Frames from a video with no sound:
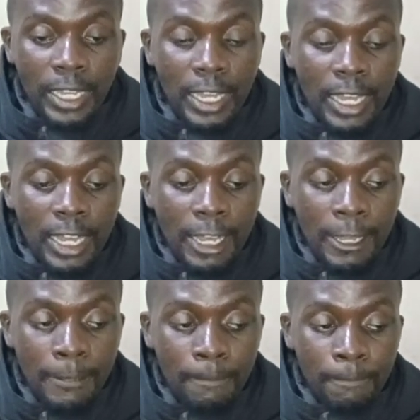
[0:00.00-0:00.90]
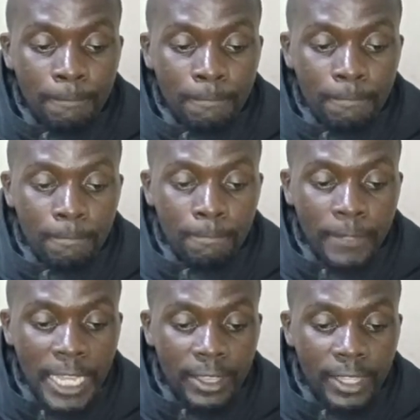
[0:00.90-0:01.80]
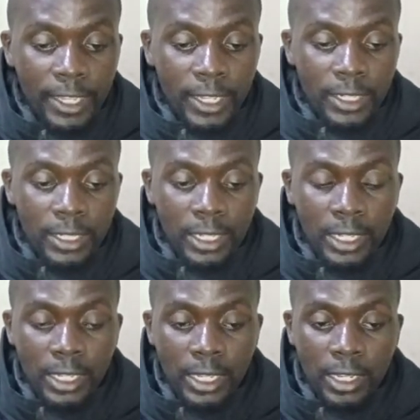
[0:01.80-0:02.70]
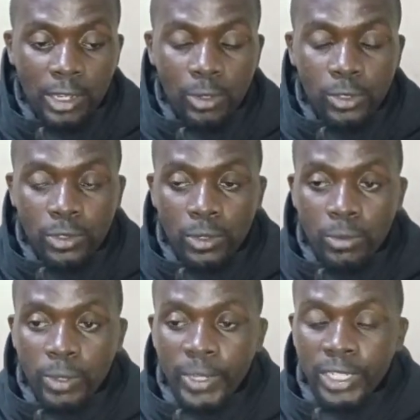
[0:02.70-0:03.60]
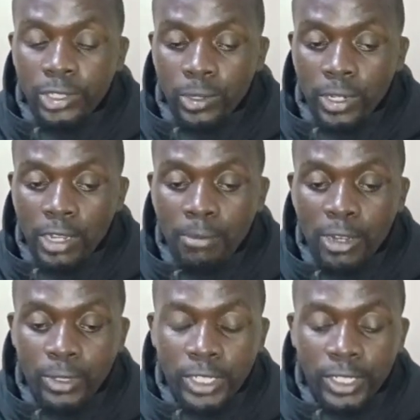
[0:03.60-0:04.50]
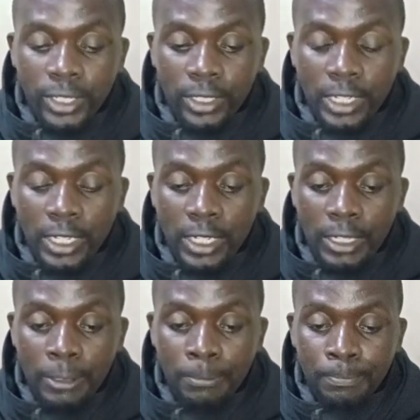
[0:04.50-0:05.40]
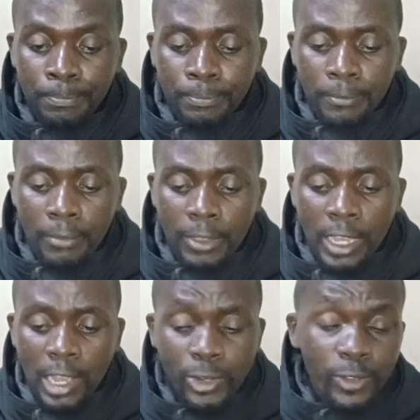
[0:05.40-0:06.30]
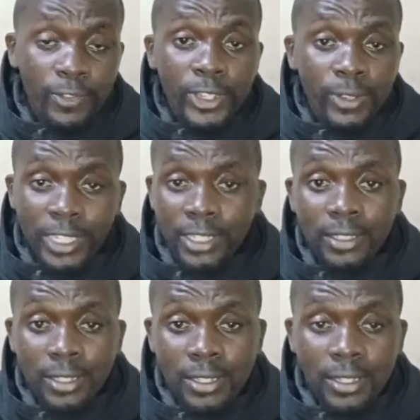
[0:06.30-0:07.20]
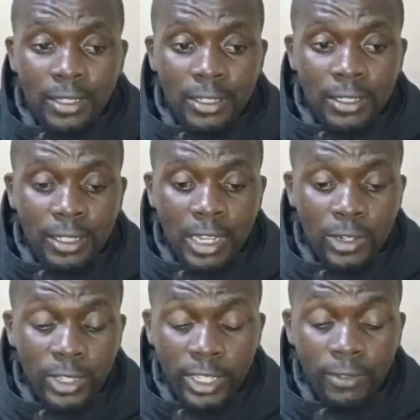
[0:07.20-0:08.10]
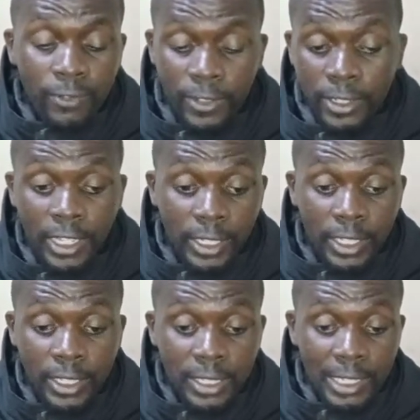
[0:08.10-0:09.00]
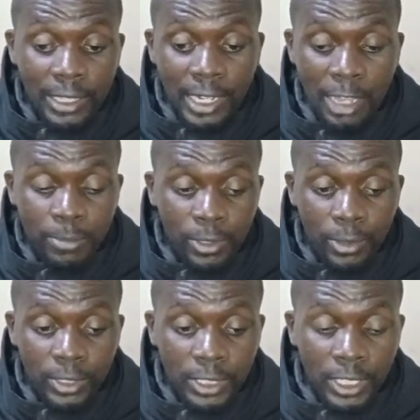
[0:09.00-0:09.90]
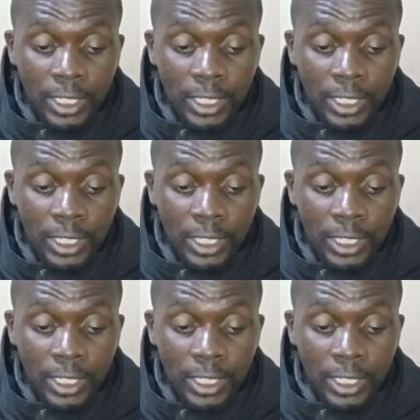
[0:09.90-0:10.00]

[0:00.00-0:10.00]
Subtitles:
And then also we will talk about how do you feed your kids, how do you feed the kids and the lambs, because